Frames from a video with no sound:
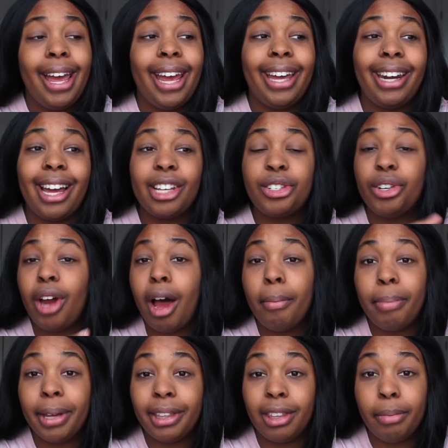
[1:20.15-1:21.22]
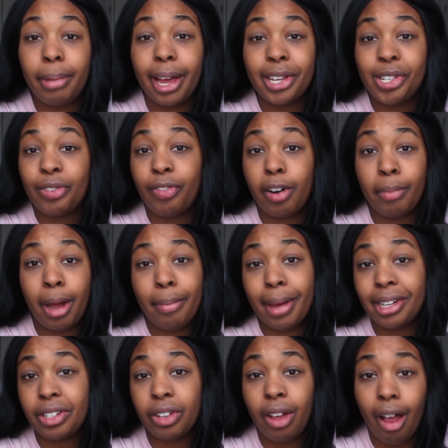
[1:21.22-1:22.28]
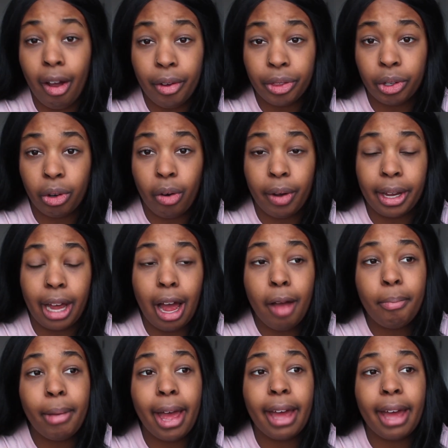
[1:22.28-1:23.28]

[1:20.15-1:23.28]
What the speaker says: it has not been the best for my mental health growing up,